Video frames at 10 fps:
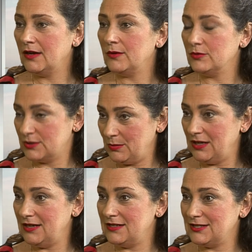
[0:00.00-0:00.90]
which
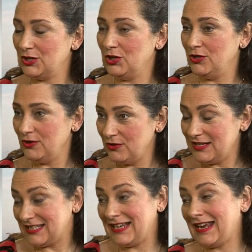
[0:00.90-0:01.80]
means
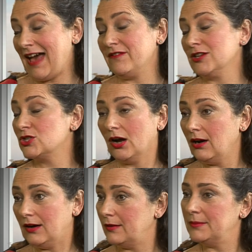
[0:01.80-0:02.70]
it's like having a
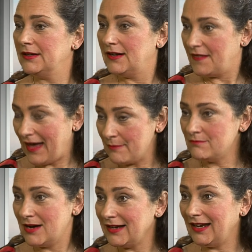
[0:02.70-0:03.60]
job. That
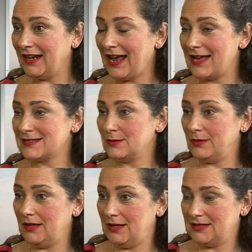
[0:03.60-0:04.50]
money has to
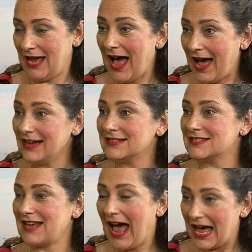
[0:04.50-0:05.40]
be
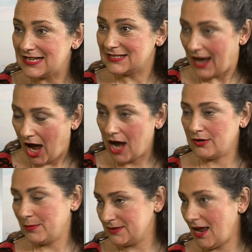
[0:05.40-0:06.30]
taxed as
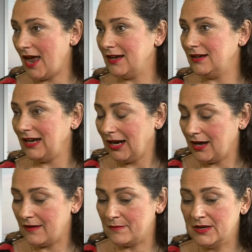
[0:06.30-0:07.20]
100%
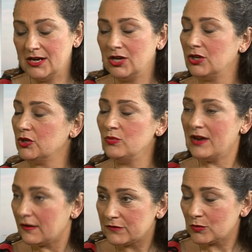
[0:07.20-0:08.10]
income. You
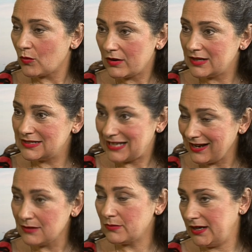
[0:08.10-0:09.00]
never want to
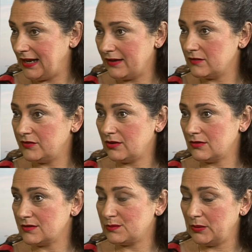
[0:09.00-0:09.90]
take money out of an
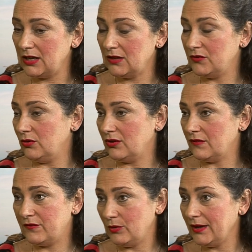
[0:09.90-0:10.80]
RSP if you can
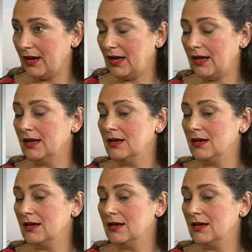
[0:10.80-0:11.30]
avoid it